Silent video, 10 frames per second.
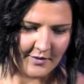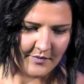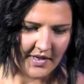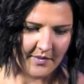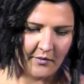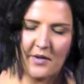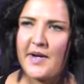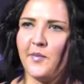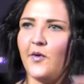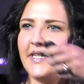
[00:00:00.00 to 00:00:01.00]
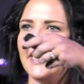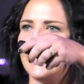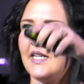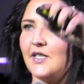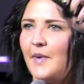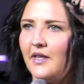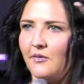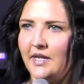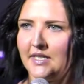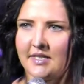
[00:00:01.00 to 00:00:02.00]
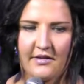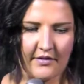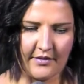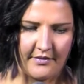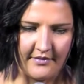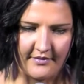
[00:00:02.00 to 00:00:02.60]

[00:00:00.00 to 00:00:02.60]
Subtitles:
Maybe, where am I pointing this, by the way, Steve-O?